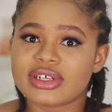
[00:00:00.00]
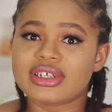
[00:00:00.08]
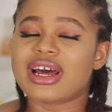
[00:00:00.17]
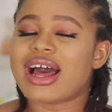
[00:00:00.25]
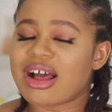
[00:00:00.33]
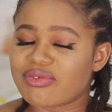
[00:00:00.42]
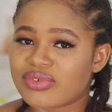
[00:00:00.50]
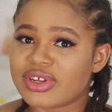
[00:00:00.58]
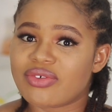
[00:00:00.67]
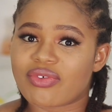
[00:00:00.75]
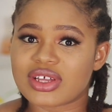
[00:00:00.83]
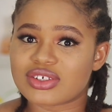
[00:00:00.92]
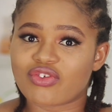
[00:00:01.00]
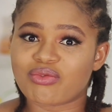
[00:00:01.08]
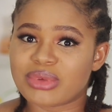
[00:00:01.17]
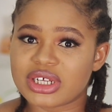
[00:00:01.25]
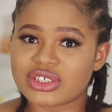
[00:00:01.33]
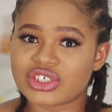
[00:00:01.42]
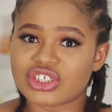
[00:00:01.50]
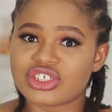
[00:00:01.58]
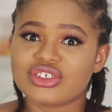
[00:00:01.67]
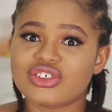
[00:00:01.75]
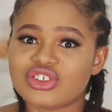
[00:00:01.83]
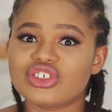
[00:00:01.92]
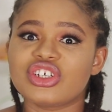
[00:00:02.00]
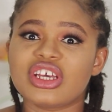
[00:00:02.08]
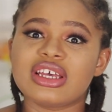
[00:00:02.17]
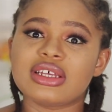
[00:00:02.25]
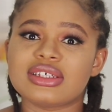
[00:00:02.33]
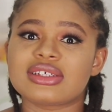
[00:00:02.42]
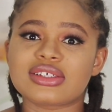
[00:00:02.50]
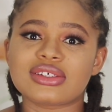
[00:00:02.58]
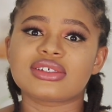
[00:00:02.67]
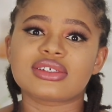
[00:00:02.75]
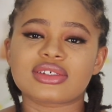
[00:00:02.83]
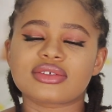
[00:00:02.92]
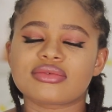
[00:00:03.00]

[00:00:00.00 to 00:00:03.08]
the harmful effect of bleaching is